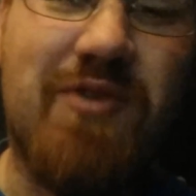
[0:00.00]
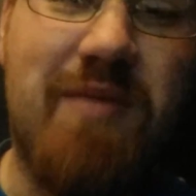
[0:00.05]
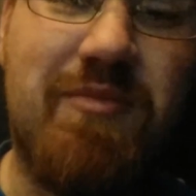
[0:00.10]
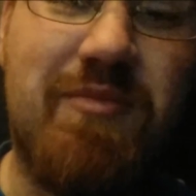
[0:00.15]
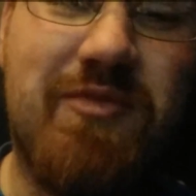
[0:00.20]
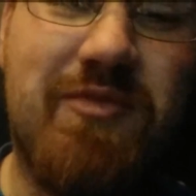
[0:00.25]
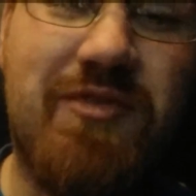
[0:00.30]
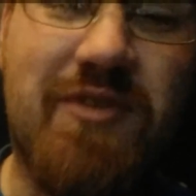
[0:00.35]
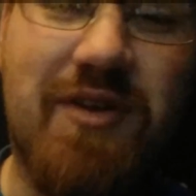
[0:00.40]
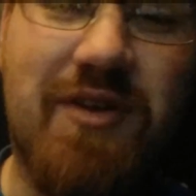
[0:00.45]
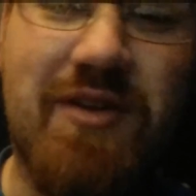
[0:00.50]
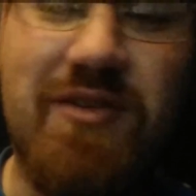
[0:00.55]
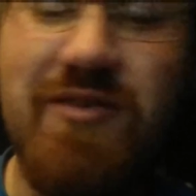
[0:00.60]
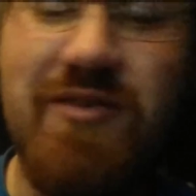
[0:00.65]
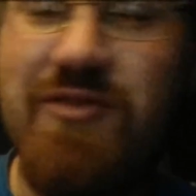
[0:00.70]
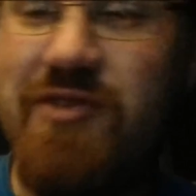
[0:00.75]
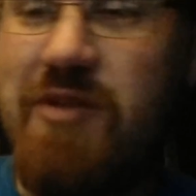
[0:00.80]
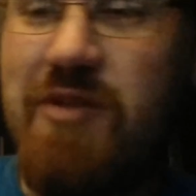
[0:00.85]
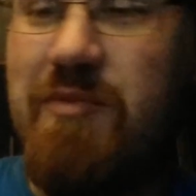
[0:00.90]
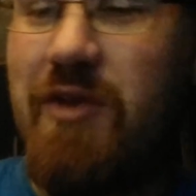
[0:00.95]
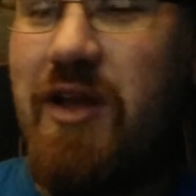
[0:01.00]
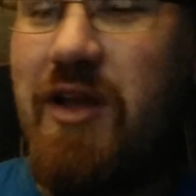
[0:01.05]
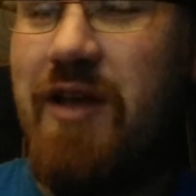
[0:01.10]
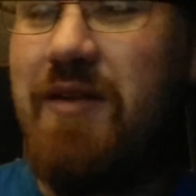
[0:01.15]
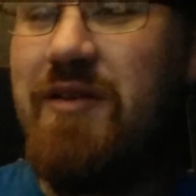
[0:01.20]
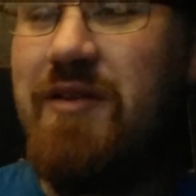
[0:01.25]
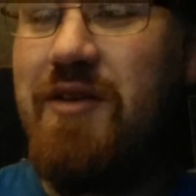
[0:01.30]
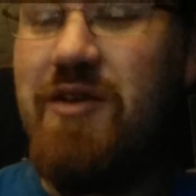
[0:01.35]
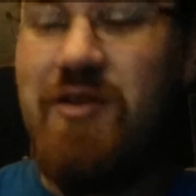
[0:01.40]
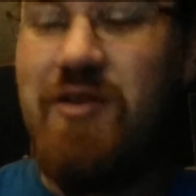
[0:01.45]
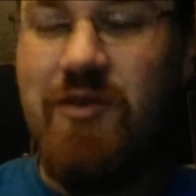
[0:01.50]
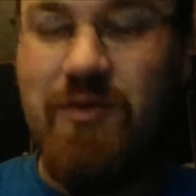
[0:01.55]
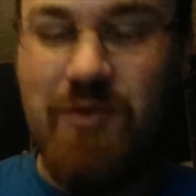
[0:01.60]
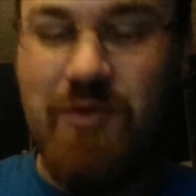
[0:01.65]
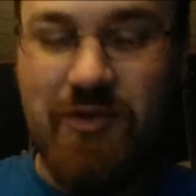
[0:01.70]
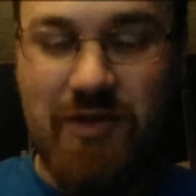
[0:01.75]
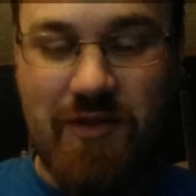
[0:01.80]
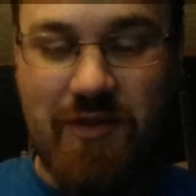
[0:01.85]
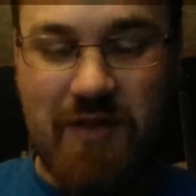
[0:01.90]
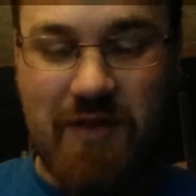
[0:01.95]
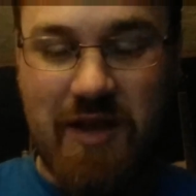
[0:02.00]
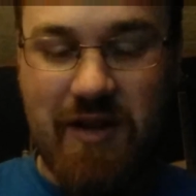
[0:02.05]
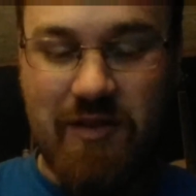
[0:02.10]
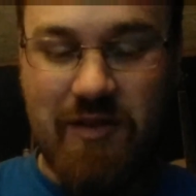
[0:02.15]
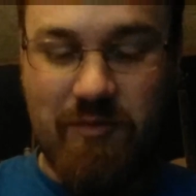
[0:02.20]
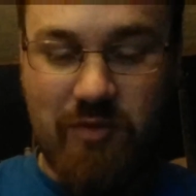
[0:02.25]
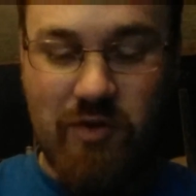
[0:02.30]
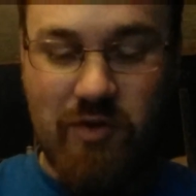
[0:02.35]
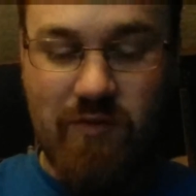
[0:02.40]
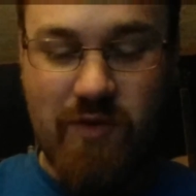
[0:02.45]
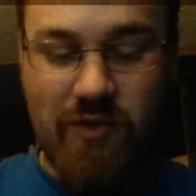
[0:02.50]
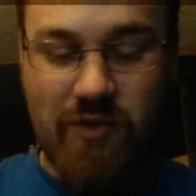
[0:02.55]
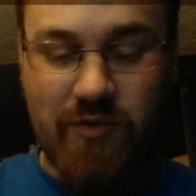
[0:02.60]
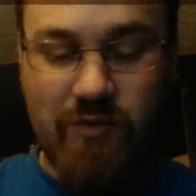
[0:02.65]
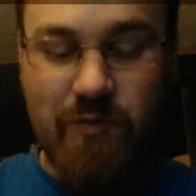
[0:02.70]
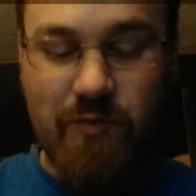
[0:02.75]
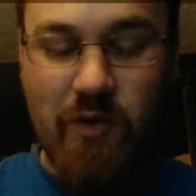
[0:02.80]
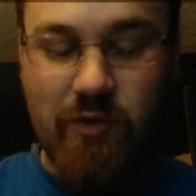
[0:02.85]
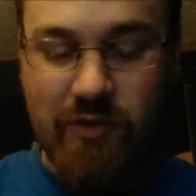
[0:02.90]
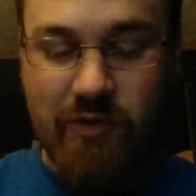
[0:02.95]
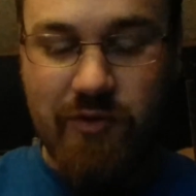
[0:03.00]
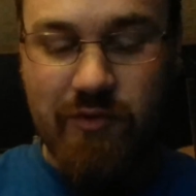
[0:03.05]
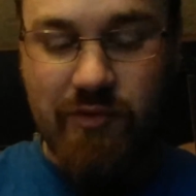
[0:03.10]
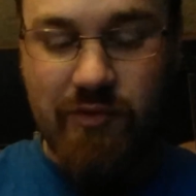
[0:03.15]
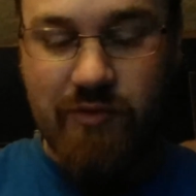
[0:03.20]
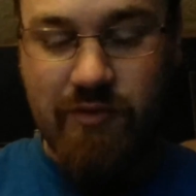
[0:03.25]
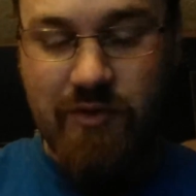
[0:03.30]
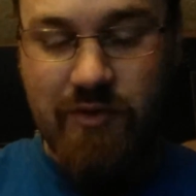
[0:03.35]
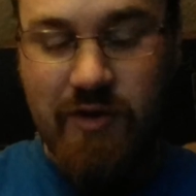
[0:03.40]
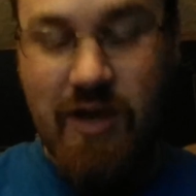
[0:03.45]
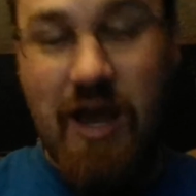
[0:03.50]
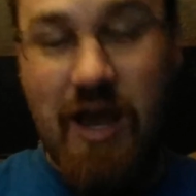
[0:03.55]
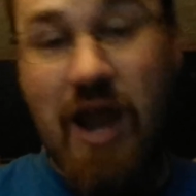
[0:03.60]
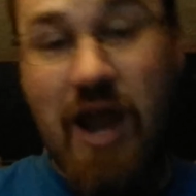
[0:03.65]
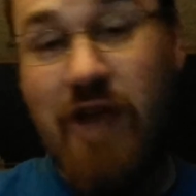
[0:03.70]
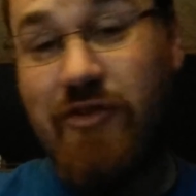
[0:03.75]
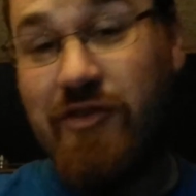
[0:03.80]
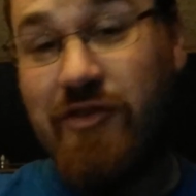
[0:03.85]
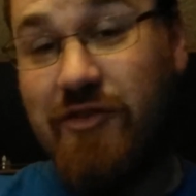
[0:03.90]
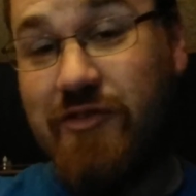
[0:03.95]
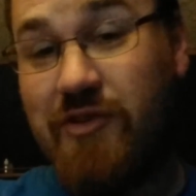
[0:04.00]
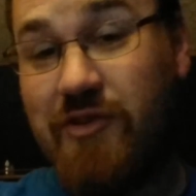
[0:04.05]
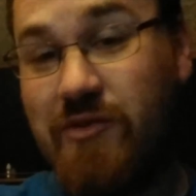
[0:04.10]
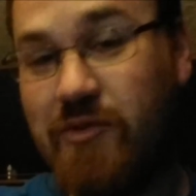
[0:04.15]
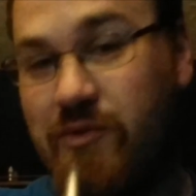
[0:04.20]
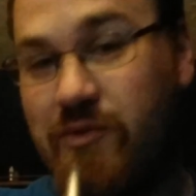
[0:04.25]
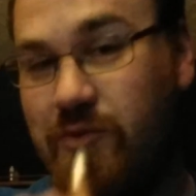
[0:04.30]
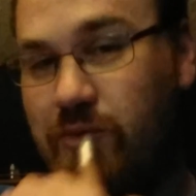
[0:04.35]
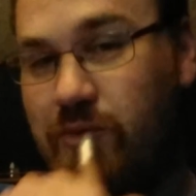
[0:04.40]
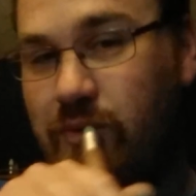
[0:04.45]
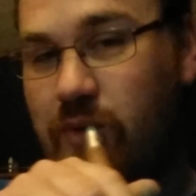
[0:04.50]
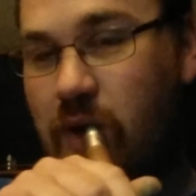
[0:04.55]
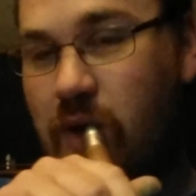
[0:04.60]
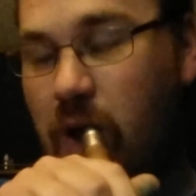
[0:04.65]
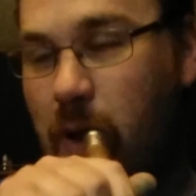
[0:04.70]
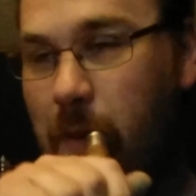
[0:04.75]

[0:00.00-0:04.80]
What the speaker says: reps G-plat. What's on that and the Plumevail, so both of these are actually in single coil.